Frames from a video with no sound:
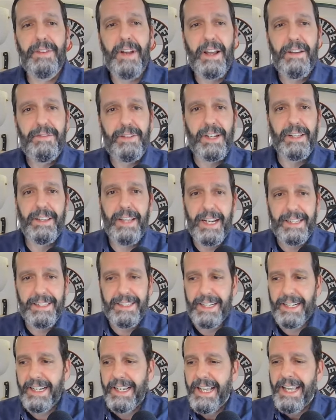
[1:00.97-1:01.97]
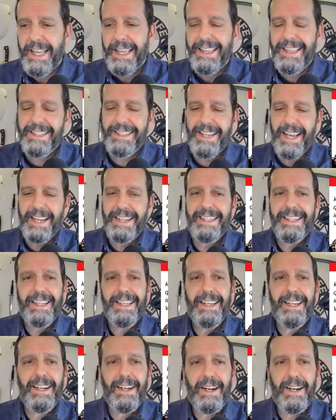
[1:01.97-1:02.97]
knife collecting this
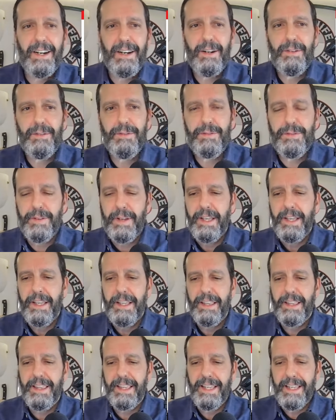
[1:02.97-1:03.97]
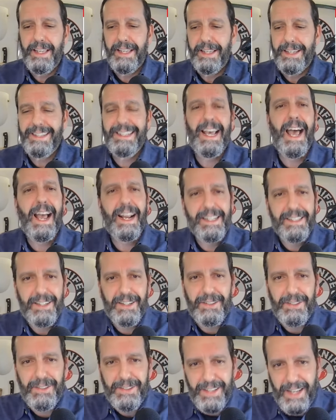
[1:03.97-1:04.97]
idea of the
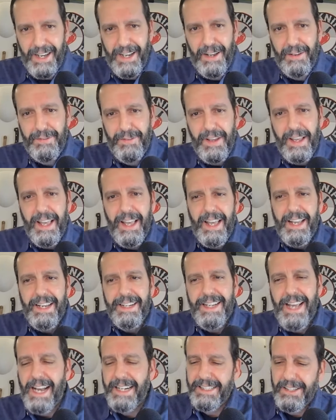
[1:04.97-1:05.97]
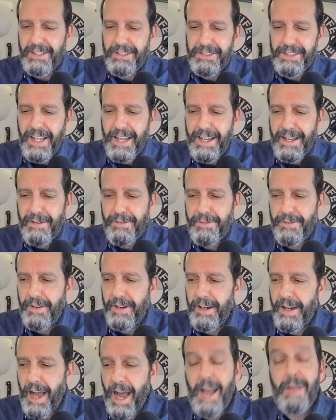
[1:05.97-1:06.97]
tactical knife. Tactical knife,
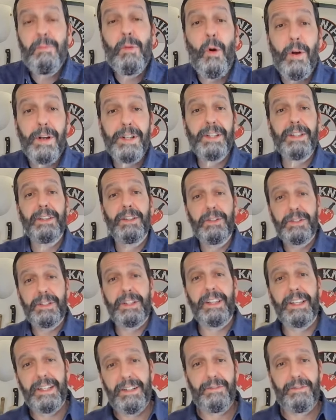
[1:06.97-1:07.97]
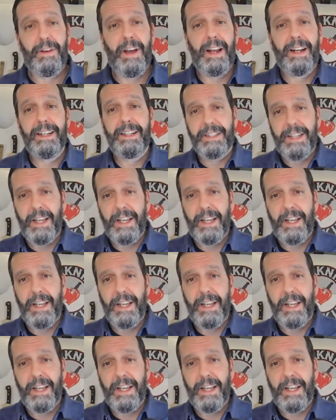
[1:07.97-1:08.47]
uh, I'm going to loosely define it and